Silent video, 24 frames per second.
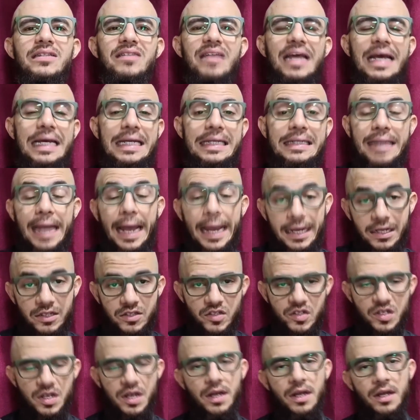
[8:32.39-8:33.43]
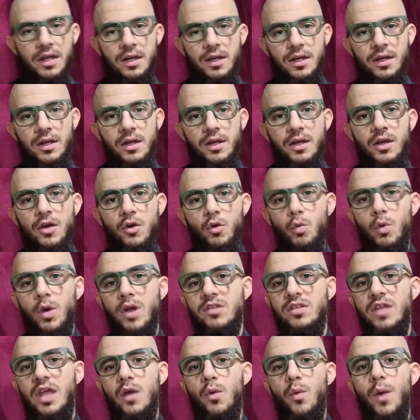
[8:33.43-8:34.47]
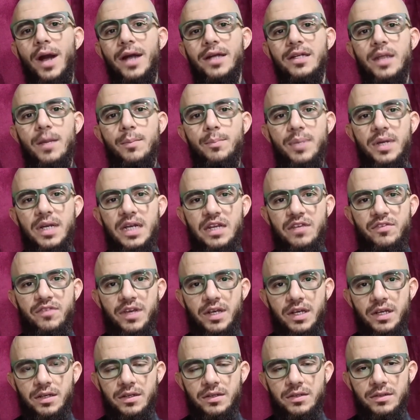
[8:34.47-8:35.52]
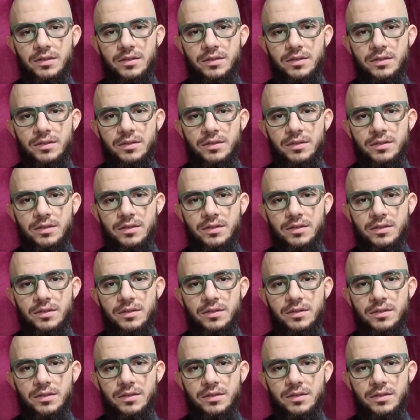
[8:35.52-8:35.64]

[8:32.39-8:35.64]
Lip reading: dictates what they wind up believing.